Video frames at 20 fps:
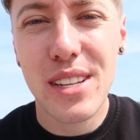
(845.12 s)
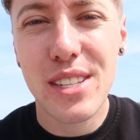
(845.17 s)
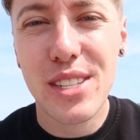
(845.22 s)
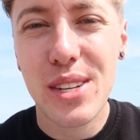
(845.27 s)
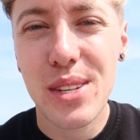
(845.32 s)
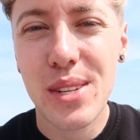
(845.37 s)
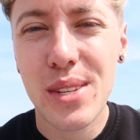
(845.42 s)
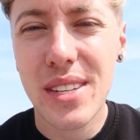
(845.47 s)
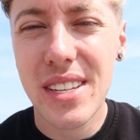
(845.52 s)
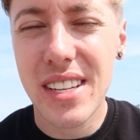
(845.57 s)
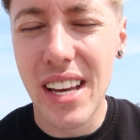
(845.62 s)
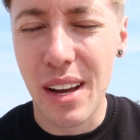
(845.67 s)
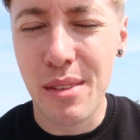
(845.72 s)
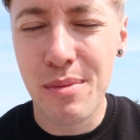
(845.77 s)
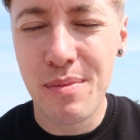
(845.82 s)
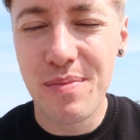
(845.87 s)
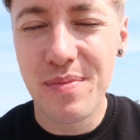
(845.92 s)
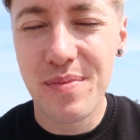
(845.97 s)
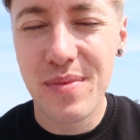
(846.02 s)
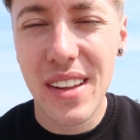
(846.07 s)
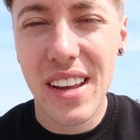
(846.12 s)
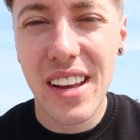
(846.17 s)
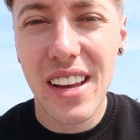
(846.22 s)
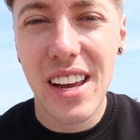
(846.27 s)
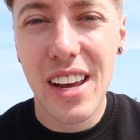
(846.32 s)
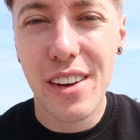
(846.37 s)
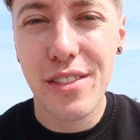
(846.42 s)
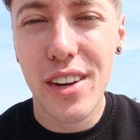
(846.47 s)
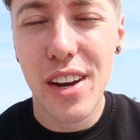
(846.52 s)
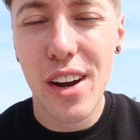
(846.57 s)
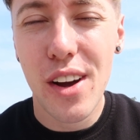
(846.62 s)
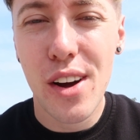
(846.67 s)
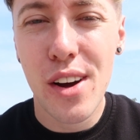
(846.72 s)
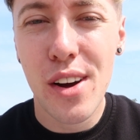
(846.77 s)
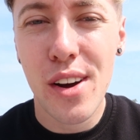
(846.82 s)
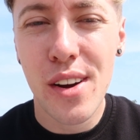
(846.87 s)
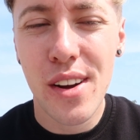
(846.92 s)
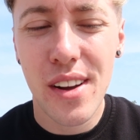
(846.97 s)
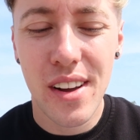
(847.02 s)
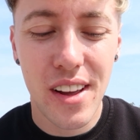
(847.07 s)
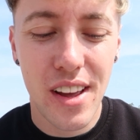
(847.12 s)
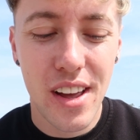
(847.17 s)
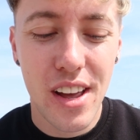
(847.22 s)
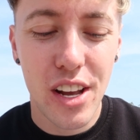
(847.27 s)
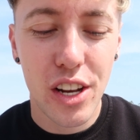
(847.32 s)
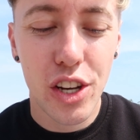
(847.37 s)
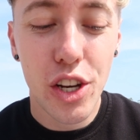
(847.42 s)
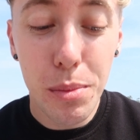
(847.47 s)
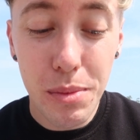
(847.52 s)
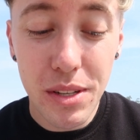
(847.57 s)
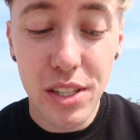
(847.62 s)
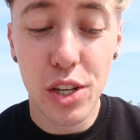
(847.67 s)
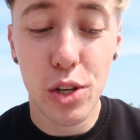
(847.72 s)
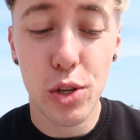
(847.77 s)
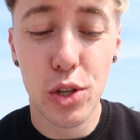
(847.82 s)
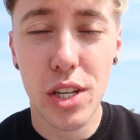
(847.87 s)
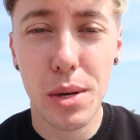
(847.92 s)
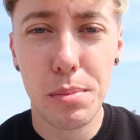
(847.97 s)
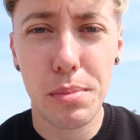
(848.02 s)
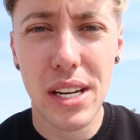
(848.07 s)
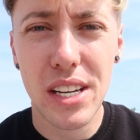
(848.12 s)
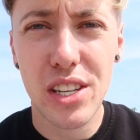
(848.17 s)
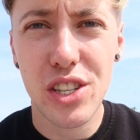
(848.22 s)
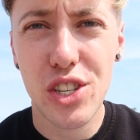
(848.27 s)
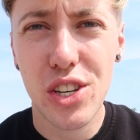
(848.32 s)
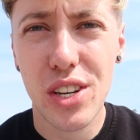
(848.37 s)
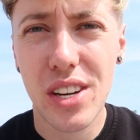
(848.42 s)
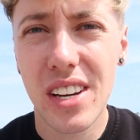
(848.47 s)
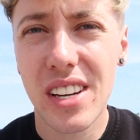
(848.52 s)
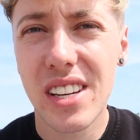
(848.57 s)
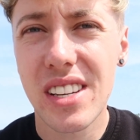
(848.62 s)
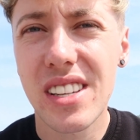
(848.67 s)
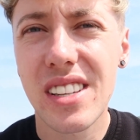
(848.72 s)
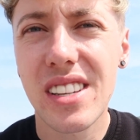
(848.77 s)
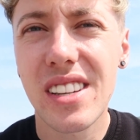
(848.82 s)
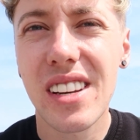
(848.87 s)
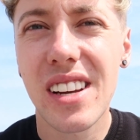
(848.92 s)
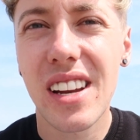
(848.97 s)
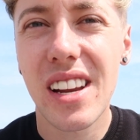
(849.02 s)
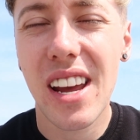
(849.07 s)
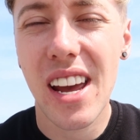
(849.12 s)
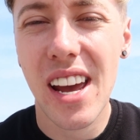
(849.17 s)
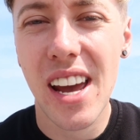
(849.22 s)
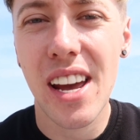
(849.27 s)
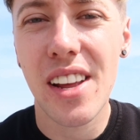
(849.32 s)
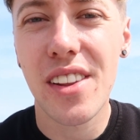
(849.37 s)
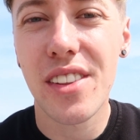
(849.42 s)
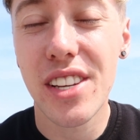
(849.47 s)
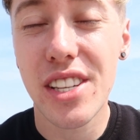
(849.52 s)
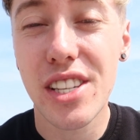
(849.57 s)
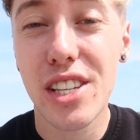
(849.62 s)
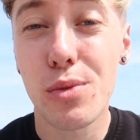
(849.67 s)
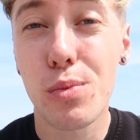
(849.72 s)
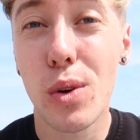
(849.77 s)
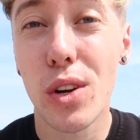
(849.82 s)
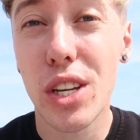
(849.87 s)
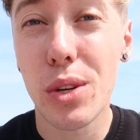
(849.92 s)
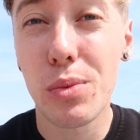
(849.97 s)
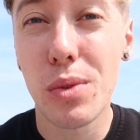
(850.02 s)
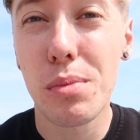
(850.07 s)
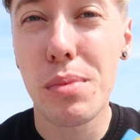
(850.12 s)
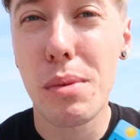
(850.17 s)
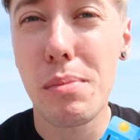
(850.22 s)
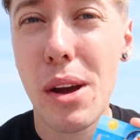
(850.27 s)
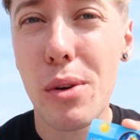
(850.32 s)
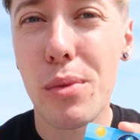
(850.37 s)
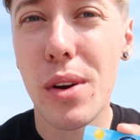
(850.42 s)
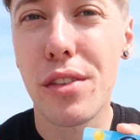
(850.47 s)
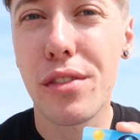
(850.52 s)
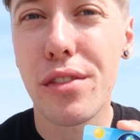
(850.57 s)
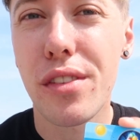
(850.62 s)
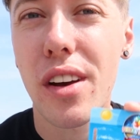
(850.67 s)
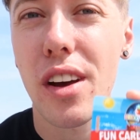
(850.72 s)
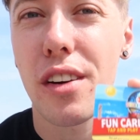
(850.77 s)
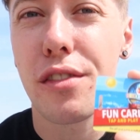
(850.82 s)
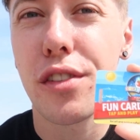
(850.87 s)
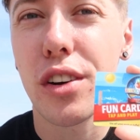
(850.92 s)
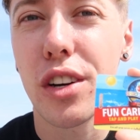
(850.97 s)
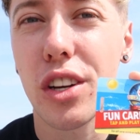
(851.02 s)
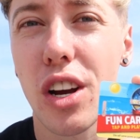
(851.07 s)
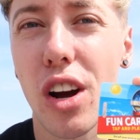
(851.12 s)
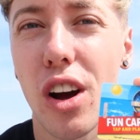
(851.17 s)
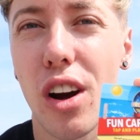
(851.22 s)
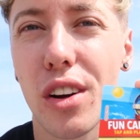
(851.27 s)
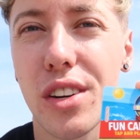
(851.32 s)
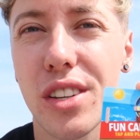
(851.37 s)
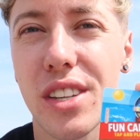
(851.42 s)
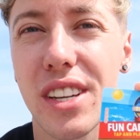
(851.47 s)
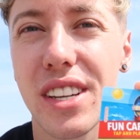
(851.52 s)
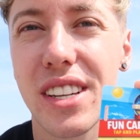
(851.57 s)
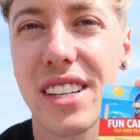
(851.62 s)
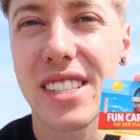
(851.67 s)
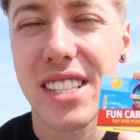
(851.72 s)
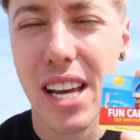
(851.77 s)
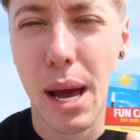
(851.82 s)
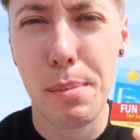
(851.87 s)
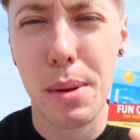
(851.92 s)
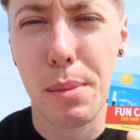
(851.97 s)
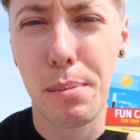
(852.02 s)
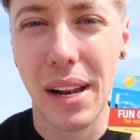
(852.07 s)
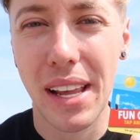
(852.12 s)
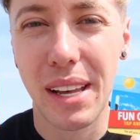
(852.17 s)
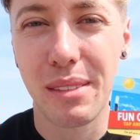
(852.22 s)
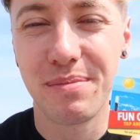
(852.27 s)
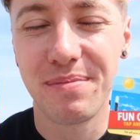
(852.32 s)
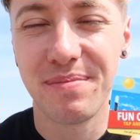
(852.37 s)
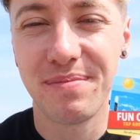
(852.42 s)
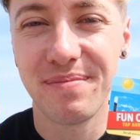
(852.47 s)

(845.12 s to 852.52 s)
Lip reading: So yeah, if you are coming to Ocean Beach, this is what you will be met with: a fun card, tap and play.